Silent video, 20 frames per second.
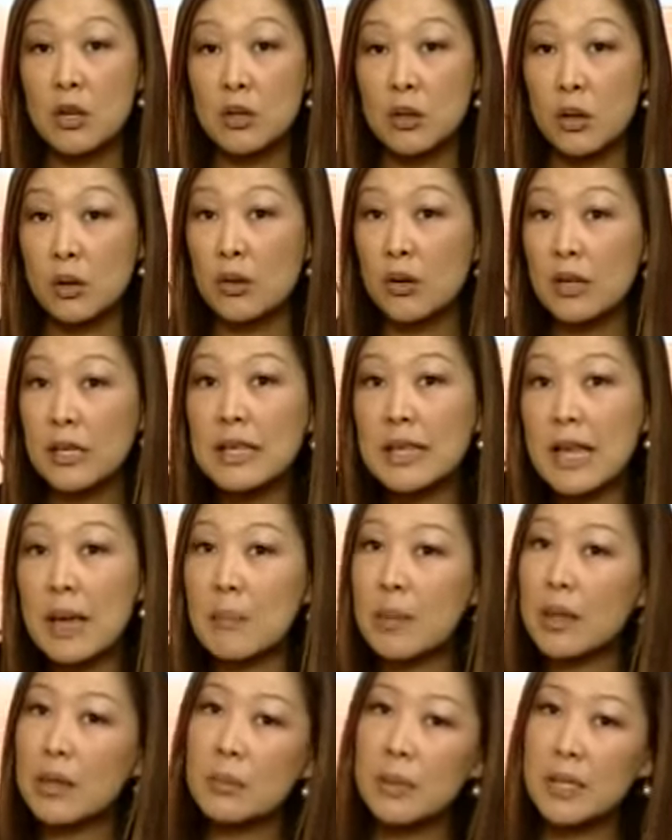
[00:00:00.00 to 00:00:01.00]
Not only
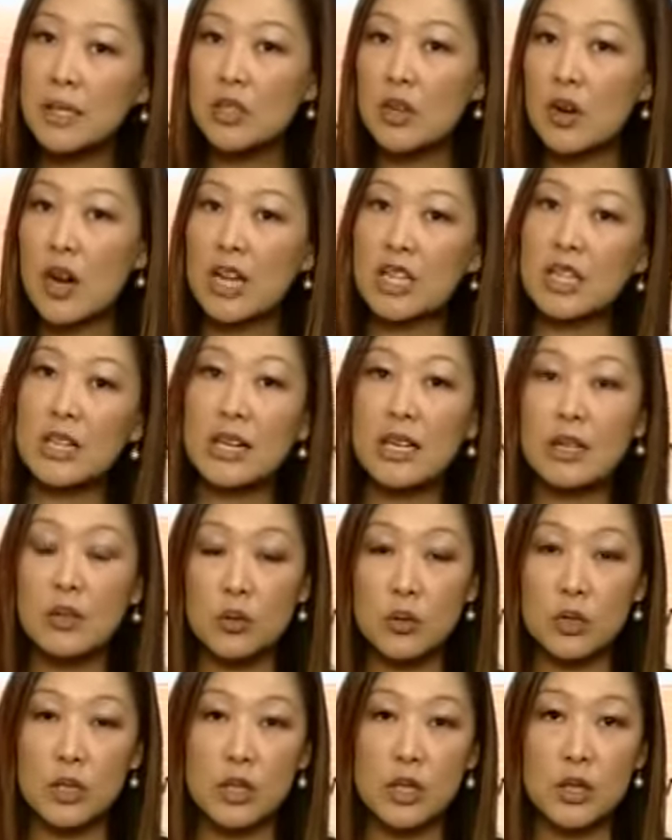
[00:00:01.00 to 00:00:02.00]
that, but the picture actually
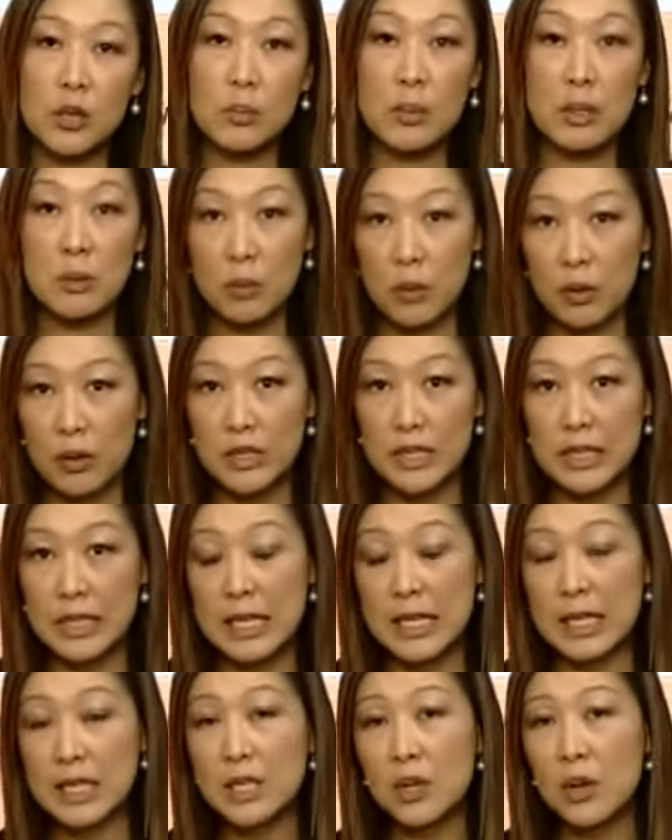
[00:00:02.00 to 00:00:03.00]
looks to be
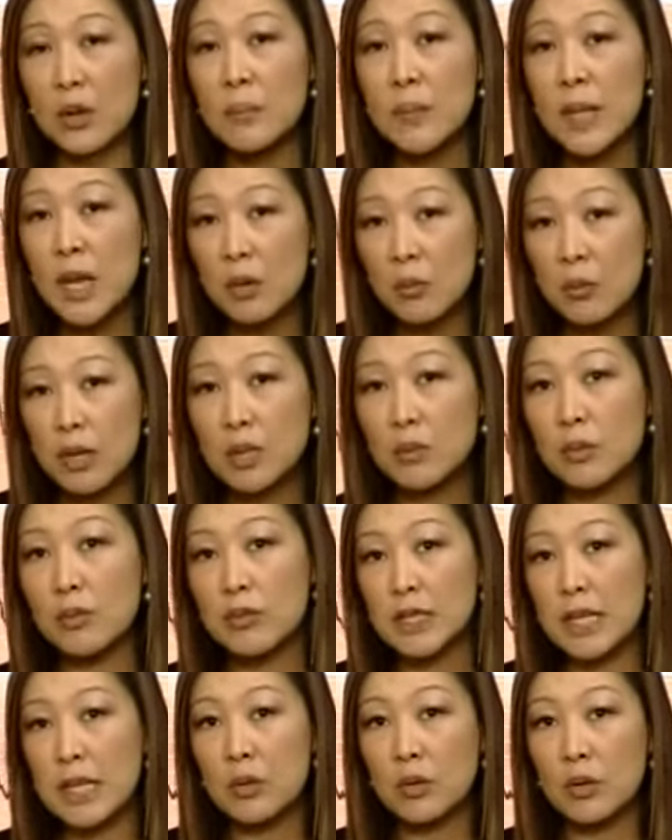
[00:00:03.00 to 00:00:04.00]
worsening. So once we've
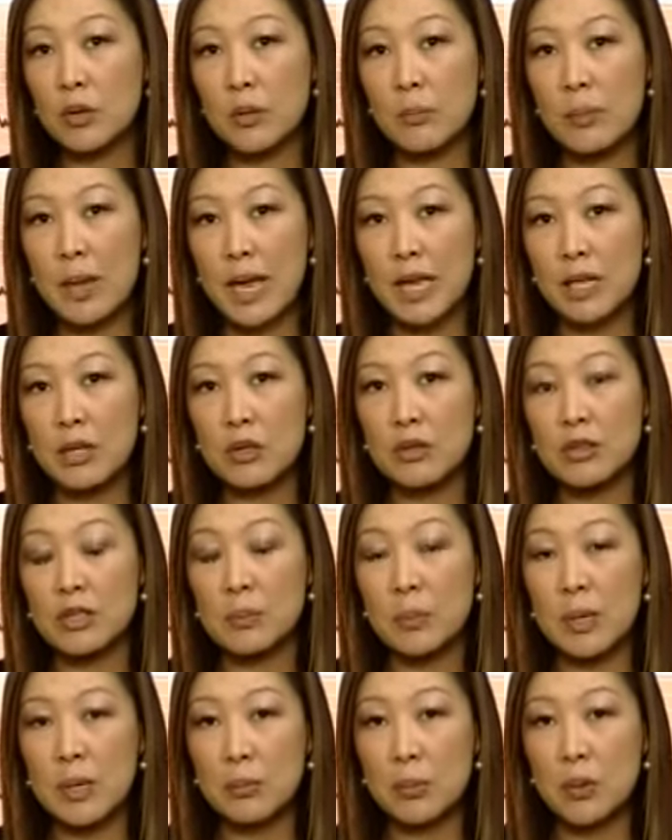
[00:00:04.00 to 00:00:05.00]
seen all the bad
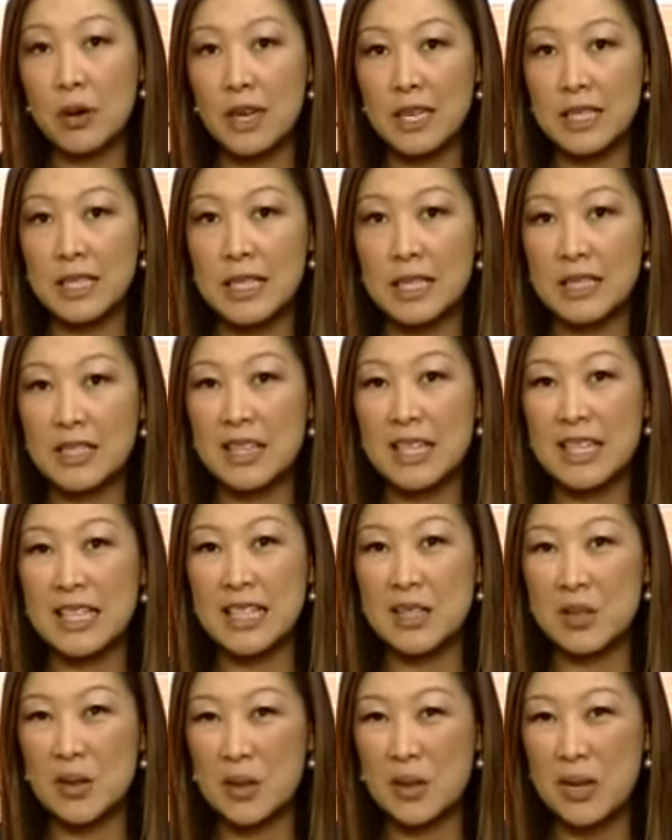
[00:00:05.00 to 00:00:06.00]
news being priced into this
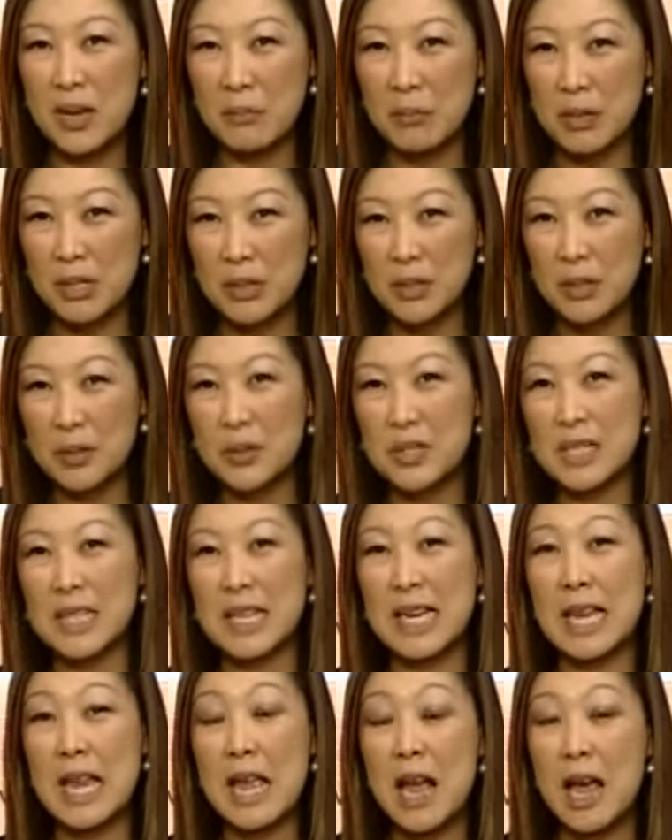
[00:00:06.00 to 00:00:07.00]
stock and we do
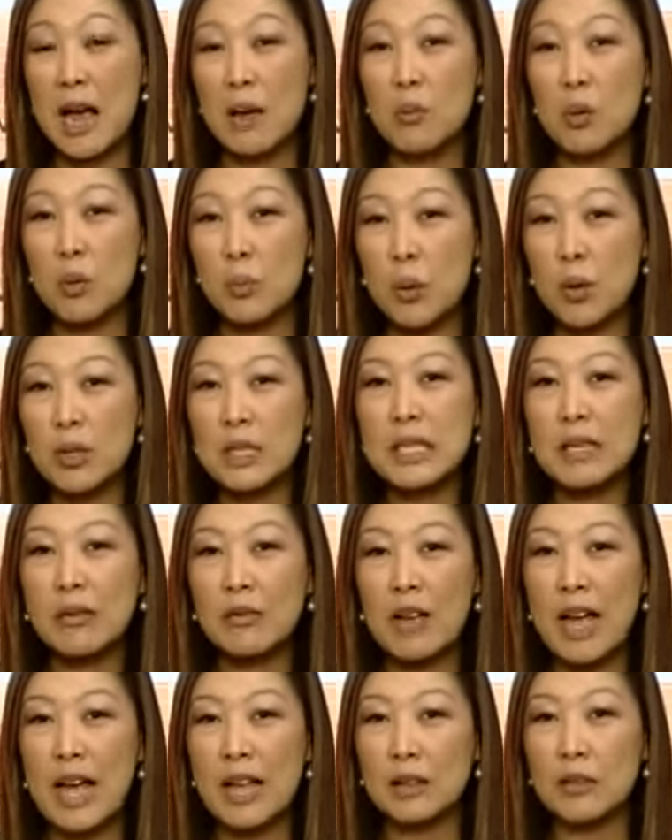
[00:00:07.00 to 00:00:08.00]
see a more
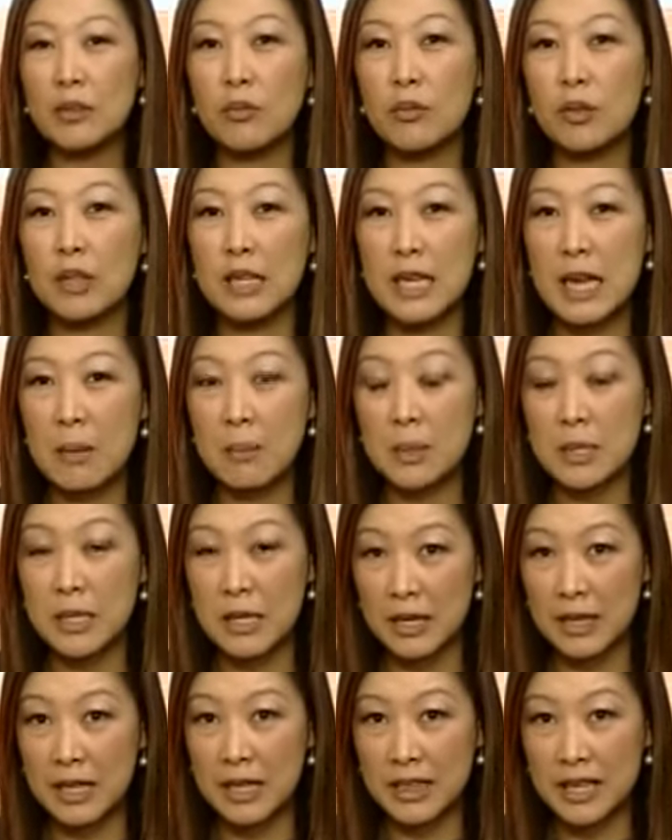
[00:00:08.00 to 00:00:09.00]
positive outlook for the
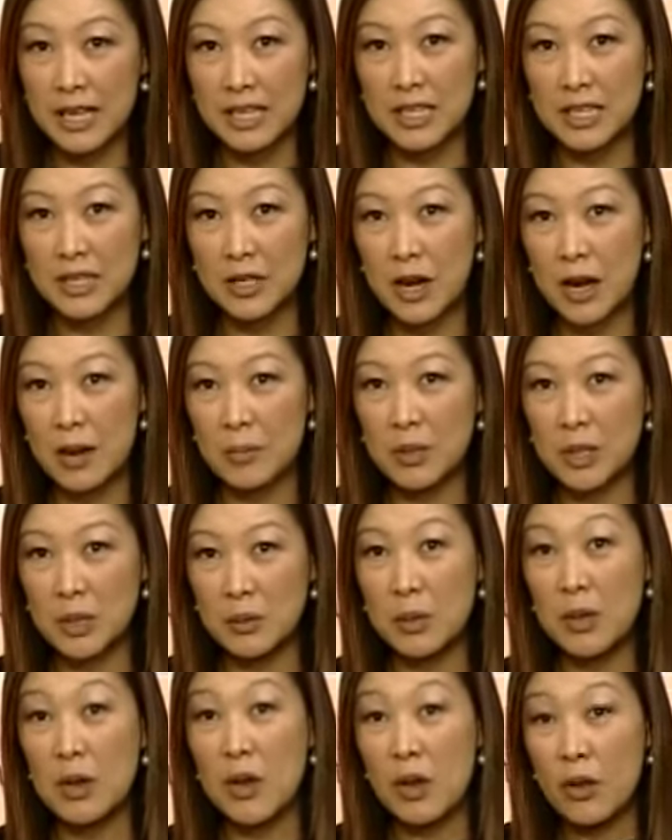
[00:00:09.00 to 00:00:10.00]
company, I think that's the time
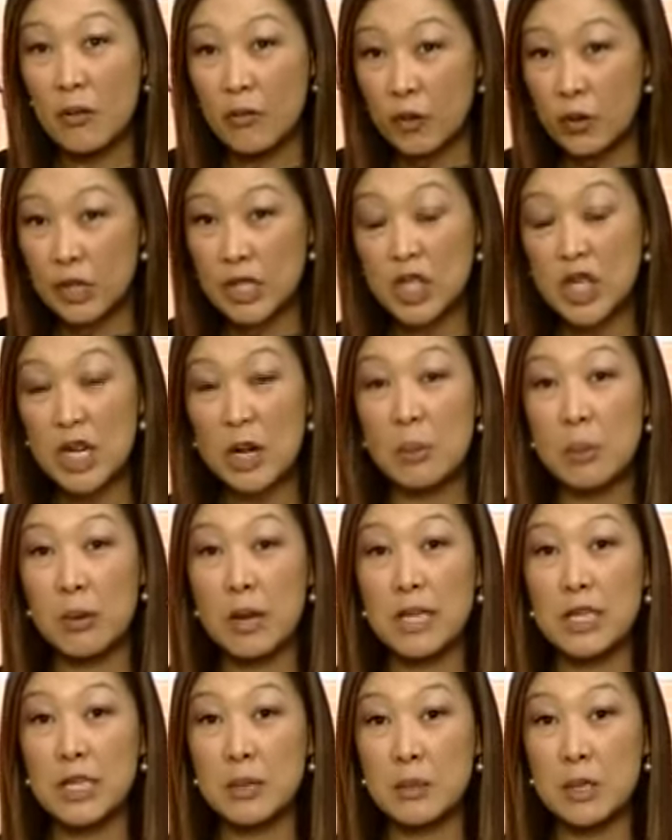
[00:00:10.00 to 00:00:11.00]
for the share
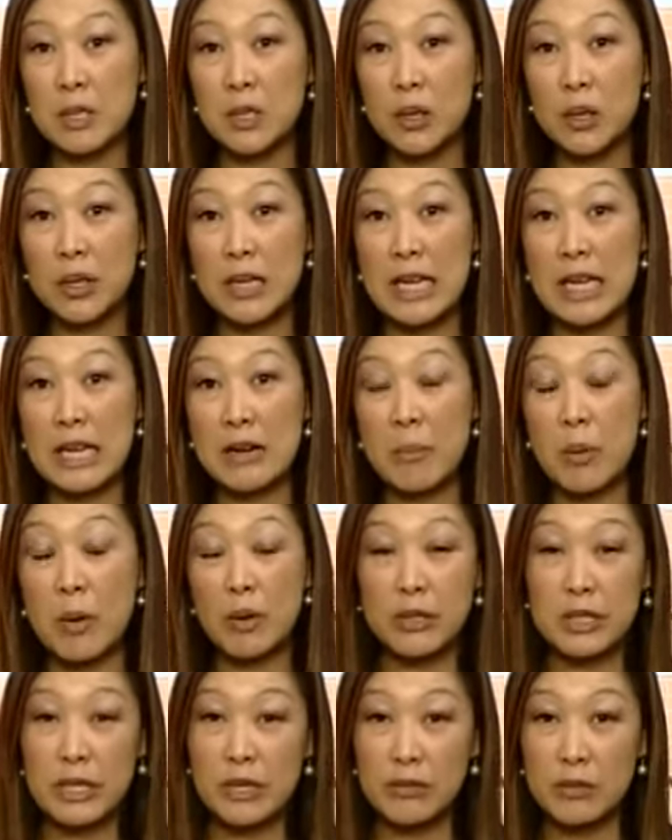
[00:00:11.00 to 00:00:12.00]
price to be turning in a
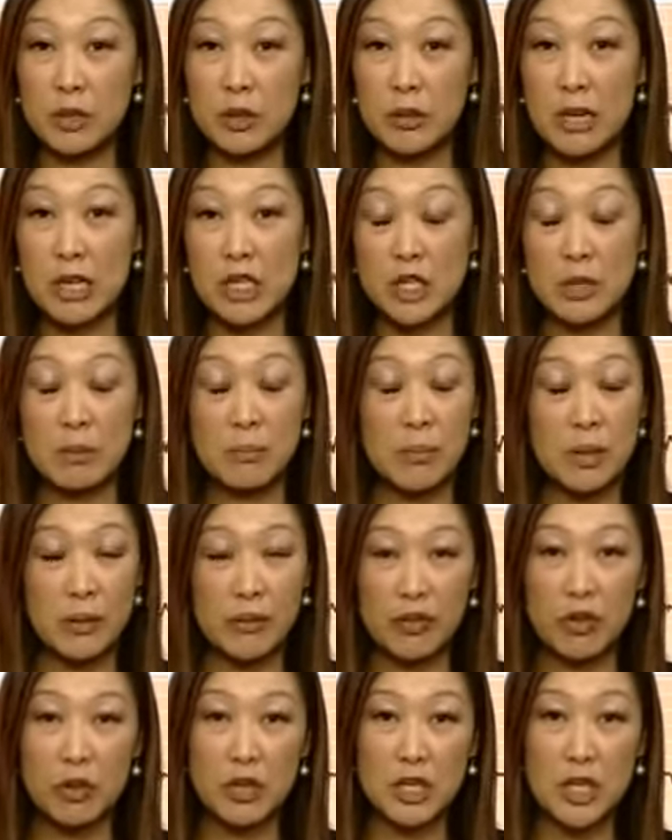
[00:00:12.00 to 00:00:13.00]
positive direction.
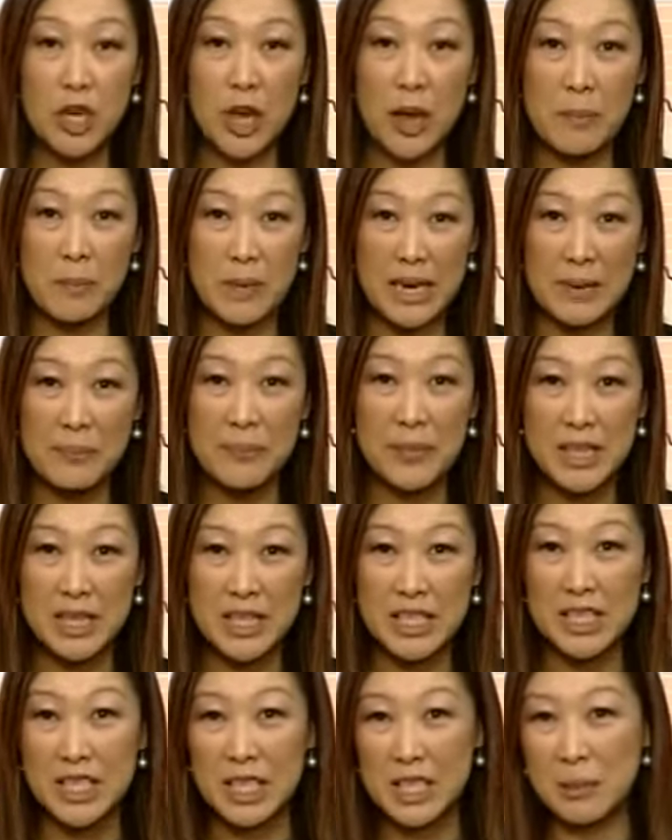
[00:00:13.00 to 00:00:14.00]
But for the time being,
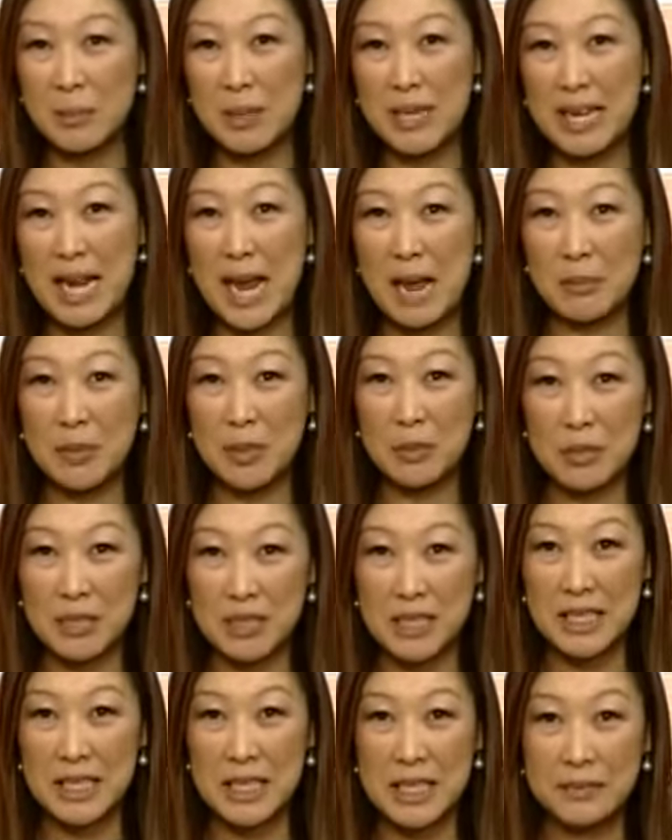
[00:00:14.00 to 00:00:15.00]
the share's being hammered
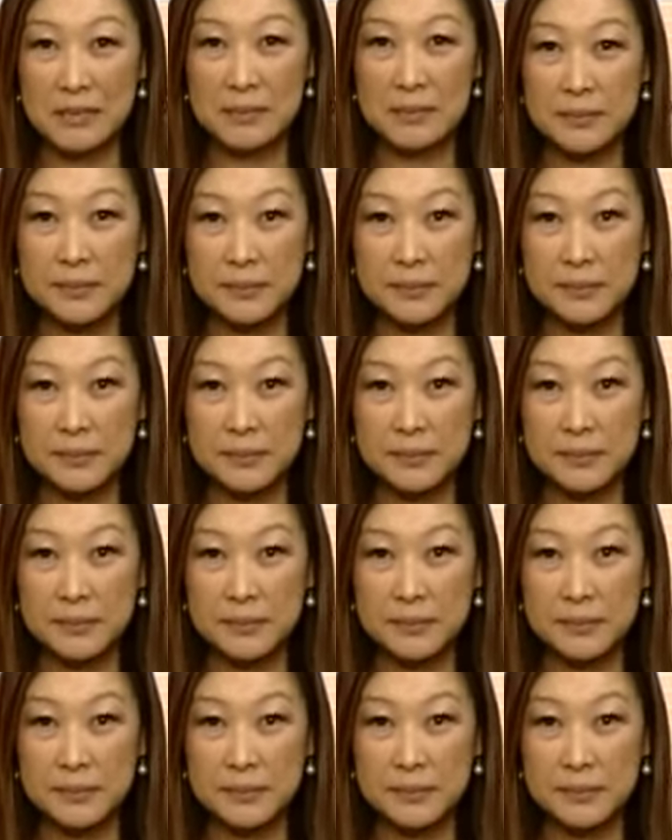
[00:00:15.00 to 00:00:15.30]
once again.